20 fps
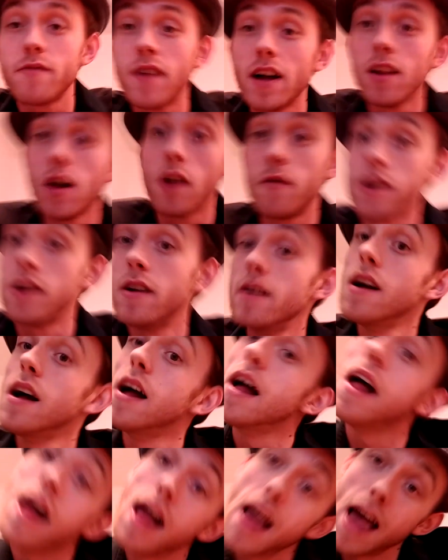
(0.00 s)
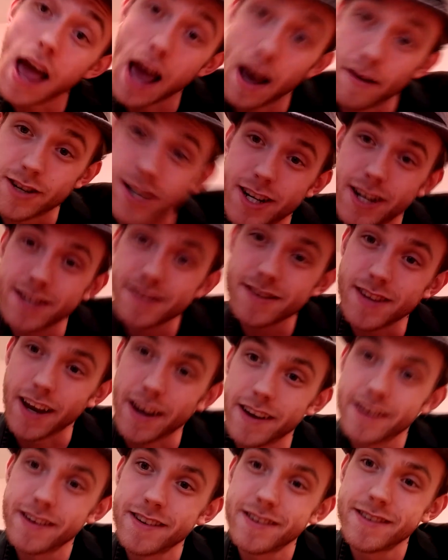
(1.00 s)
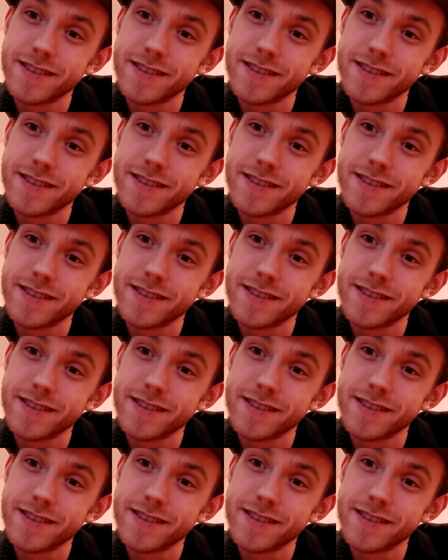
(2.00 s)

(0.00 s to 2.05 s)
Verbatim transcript: fell over. Have a nice day.